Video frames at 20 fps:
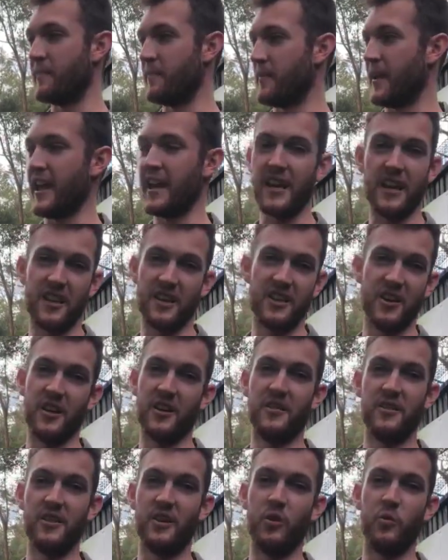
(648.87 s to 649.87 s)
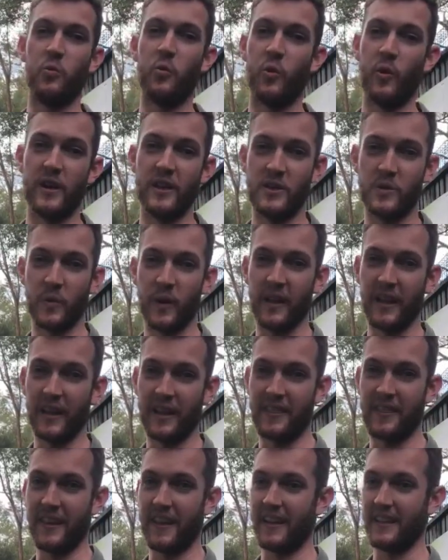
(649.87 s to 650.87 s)
any of your water-dwelling
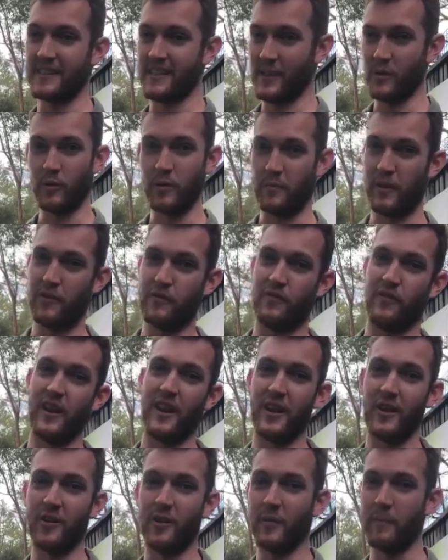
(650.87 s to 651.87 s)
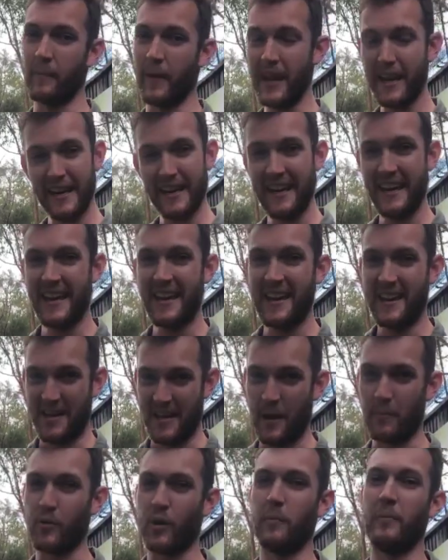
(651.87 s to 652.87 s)
things that would be feeding on meat
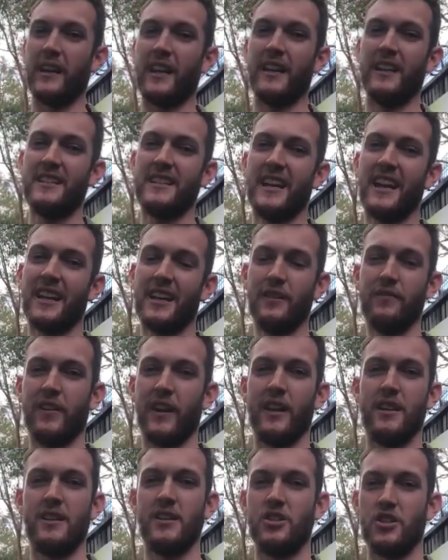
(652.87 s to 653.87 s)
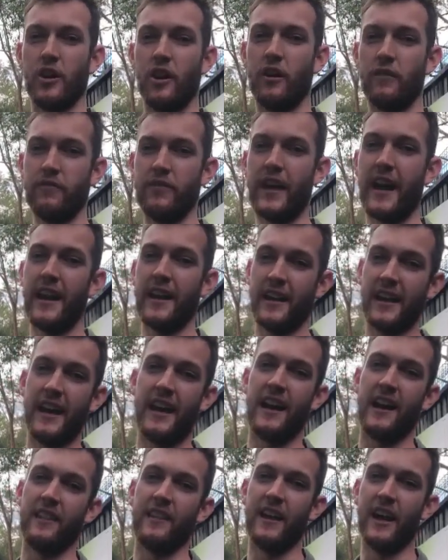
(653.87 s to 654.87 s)
are probably gonna take advantage of that
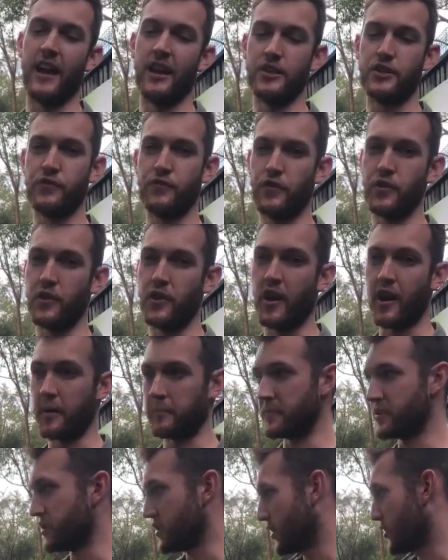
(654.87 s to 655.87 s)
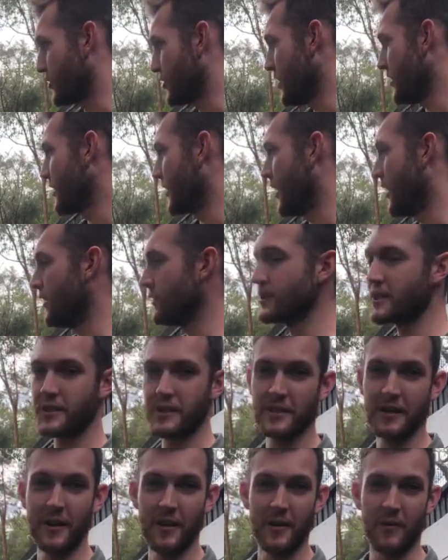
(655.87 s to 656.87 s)
large food item. So
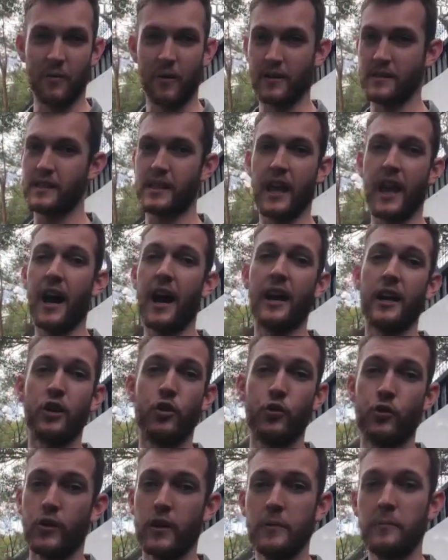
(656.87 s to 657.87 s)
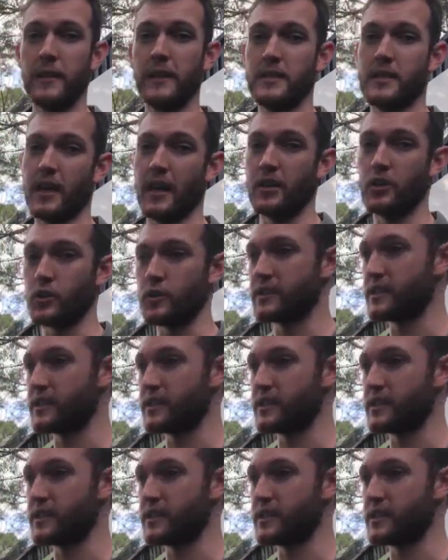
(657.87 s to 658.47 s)
crocodiles, whilst they are incredibly dangerous,